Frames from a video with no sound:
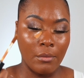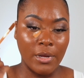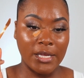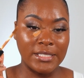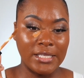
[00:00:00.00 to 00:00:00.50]

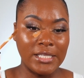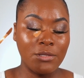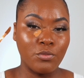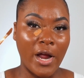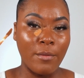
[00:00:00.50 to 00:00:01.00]
because this is
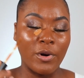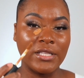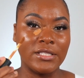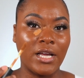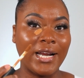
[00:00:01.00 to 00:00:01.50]
bright, but
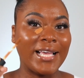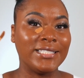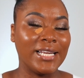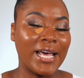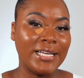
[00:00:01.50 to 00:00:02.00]
it's not as
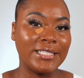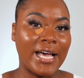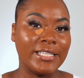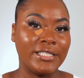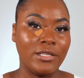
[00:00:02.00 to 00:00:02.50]
light
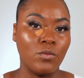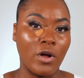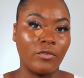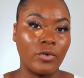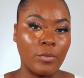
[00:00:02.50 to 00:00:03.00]
as the
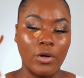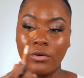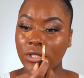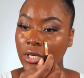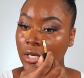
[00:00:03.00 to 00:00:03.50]
one from
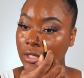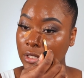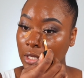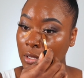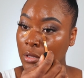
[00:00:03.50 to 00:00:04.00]

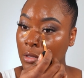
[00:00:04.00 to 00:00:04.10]
Kosas,